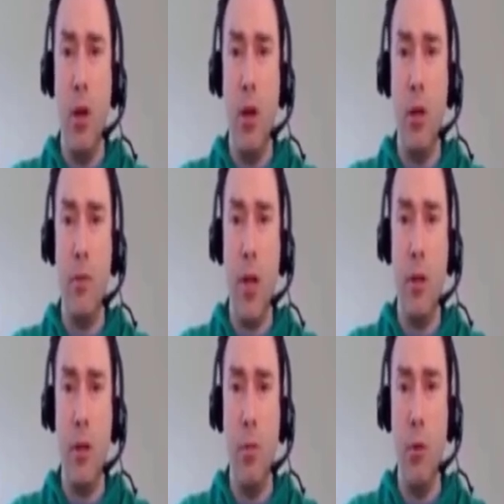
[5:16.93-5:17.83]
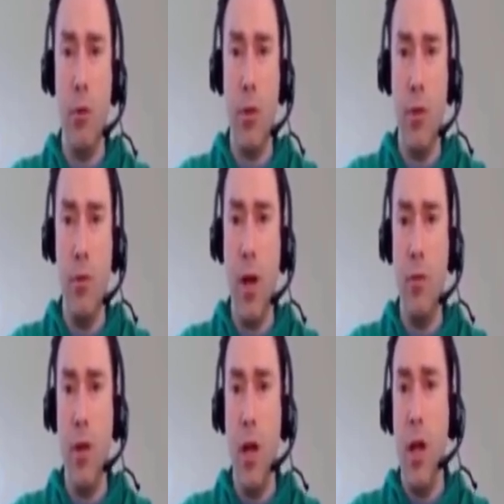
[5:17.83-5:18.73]
rather the pawn on
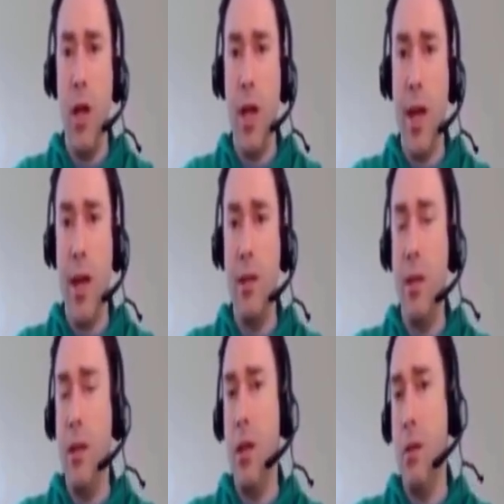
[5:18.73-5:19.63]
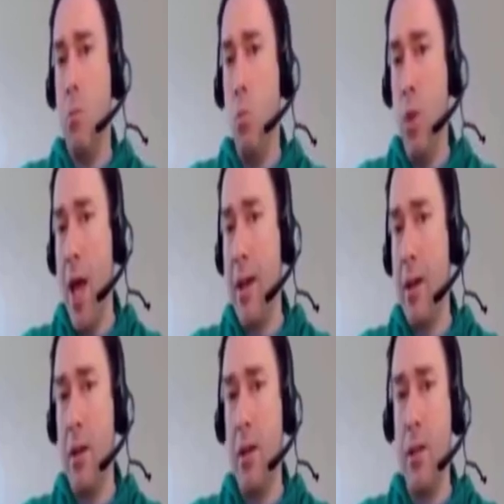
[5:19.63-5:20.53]
c5, and
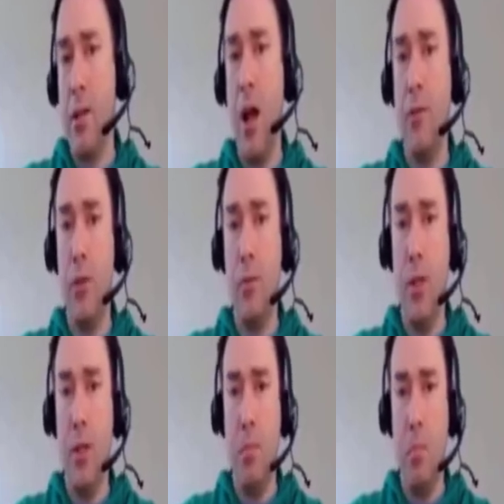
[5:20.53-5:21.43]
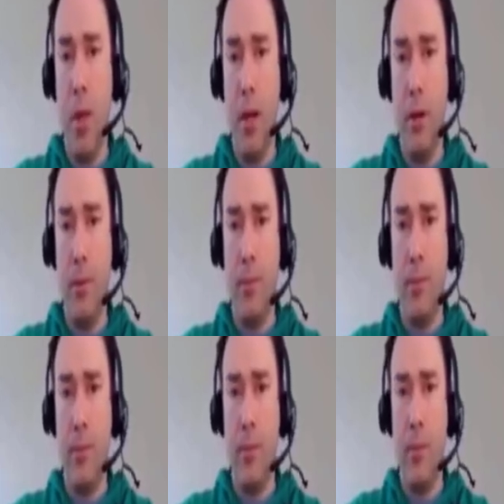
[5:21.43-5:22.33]
black is comfortably better.
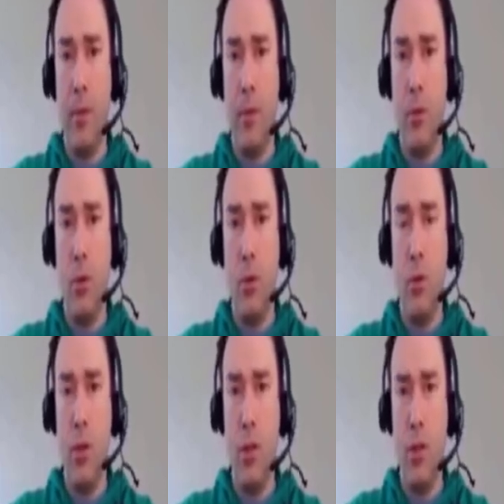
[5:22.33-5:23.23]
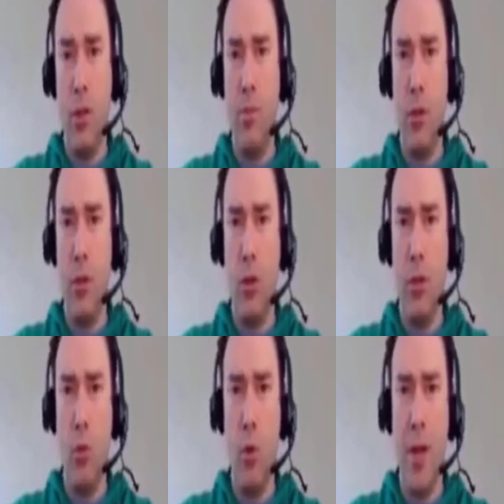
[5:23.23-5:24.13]
So this is the
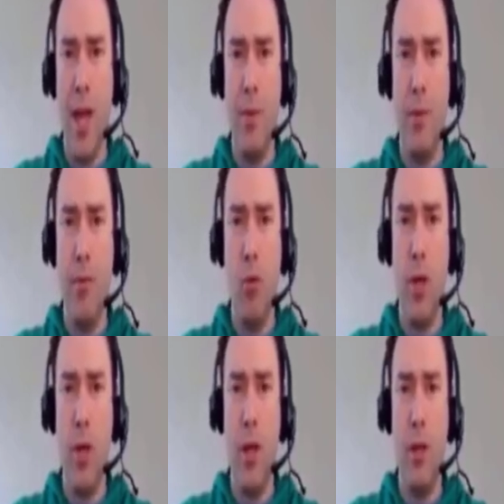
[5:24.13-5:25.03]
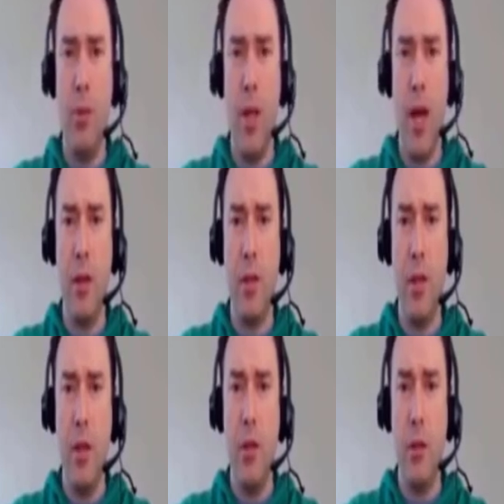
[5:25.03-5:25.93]
position that we're aiming for. Again, the plan
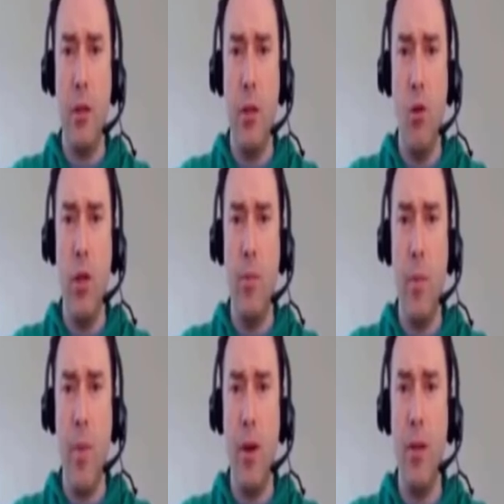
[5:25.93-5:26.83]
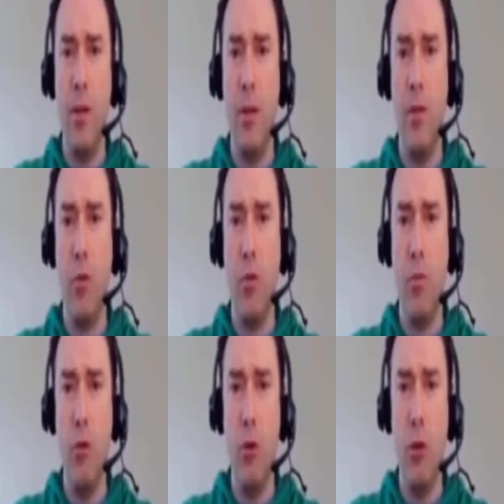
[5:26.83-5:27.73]
is slowly prepare the
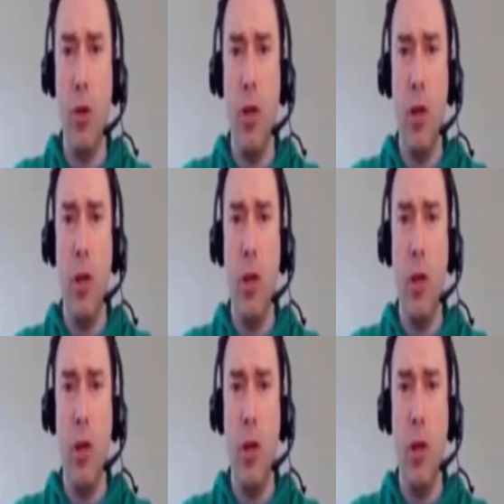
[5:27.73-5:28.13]
c4 push,